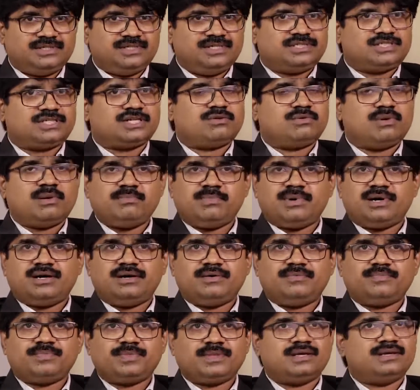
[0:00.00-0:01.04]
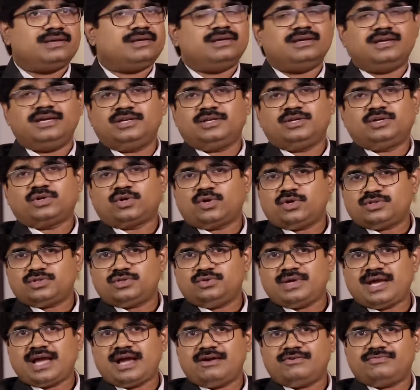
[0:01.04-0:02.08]
So remember, in growth,
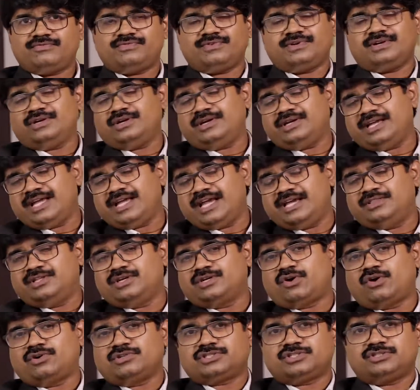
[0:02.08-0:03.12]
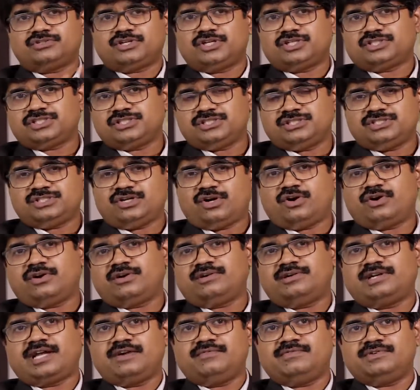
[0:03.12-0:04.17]
you have either concentration
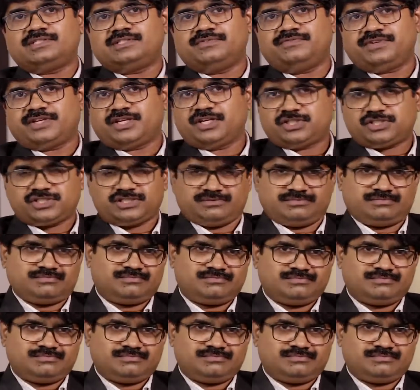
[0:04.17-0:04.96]
or diversification.